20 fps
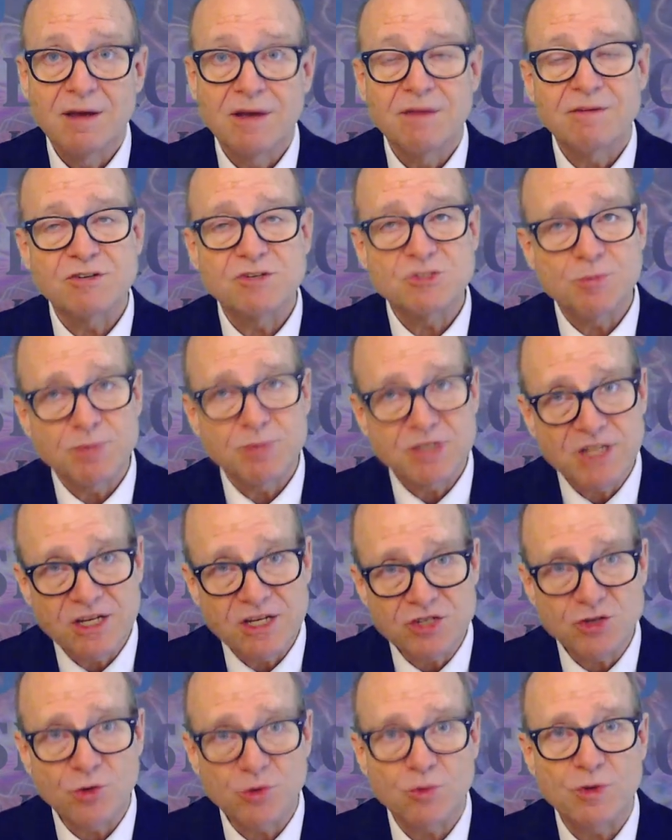there's a
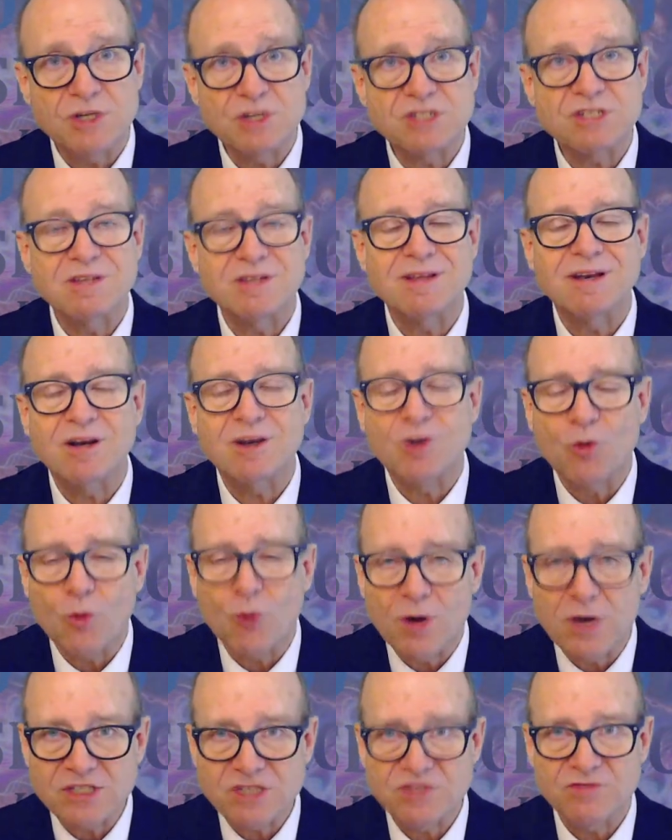potential risk that
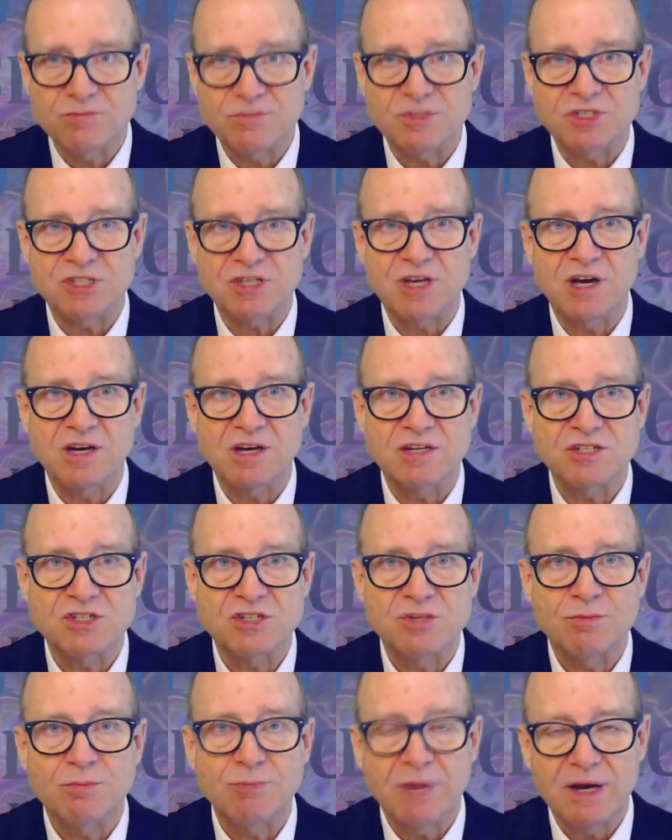aggressive massage
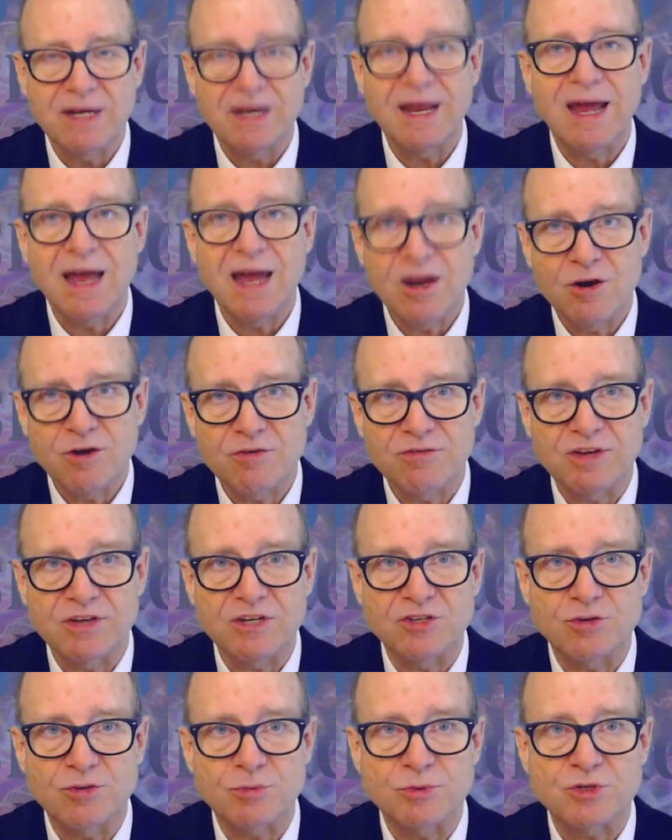might aggravate
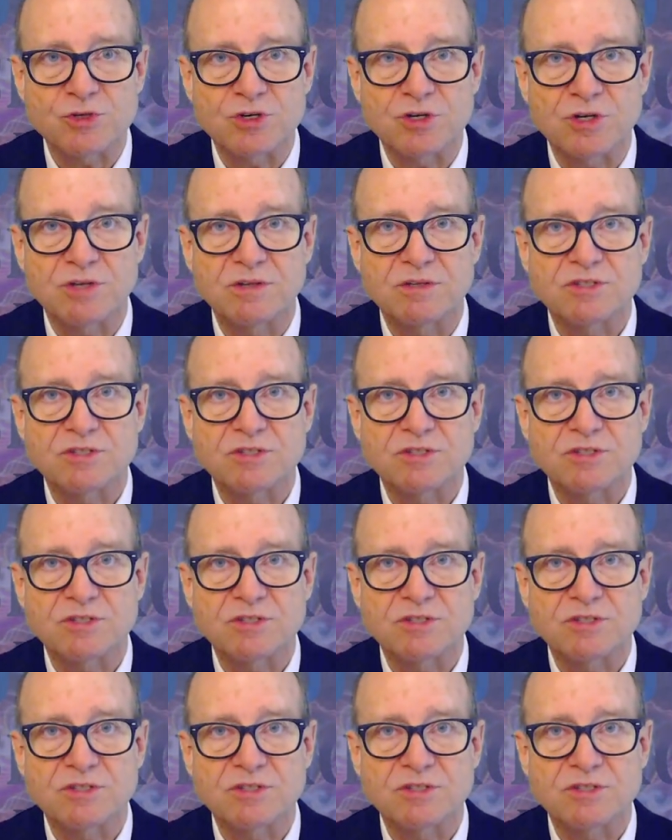Dupuytren.